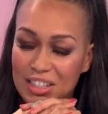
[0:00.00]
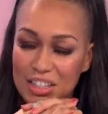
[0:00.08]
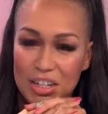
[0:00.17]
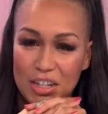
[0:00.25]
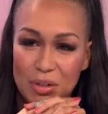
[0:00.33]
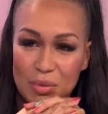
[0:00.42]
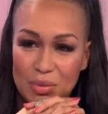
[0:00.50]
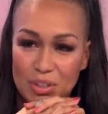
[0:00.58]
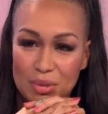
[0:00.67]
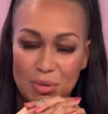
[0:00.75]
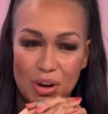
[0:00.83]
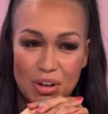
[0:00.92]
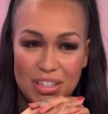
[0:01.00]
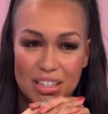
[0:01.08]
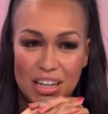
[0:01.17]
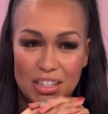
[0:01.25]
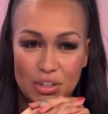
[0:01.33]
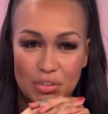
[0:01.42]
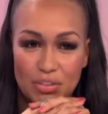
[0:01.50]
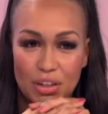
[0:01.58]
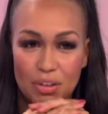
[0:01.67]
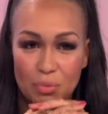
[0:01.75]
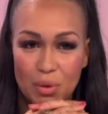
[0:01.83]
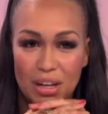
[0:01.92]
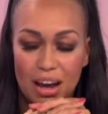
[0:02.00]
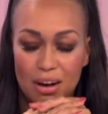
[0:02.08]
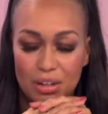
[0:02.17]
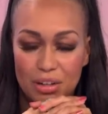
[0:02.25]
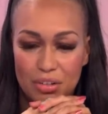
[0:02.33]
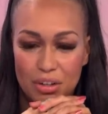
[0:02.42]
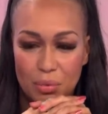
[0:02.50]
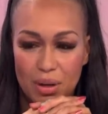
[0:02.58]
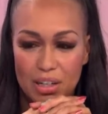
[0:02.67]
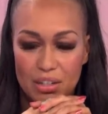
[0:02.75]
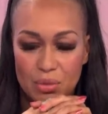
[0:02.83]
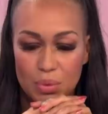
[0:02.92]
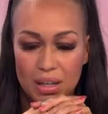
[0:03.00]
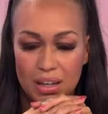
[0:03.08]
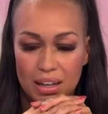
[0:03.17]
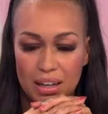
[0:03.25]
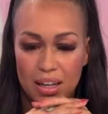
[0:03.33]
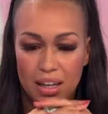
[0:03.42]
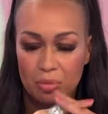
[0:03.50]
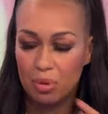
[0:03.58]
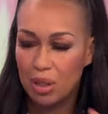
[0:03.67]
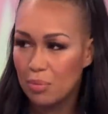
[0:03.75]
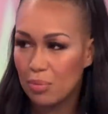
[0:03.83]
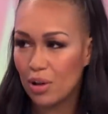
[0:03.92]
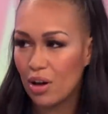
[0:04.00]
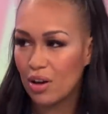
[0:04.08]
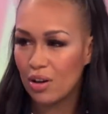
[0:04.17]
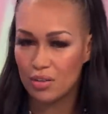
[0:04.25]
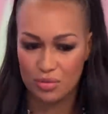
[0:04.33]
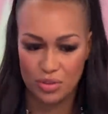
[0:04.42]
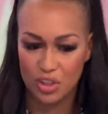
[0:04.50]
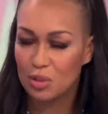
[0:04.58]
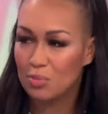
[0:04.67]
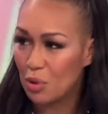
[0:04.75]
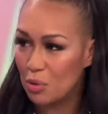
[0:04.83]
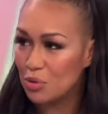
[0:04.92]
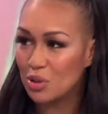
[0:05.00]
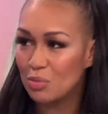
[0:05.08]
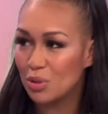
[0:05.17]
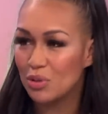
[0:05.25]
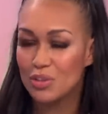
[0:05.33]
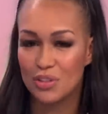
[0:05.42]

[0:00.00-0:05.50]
I do. To be honest, I do think we now live in a world where people are disposable.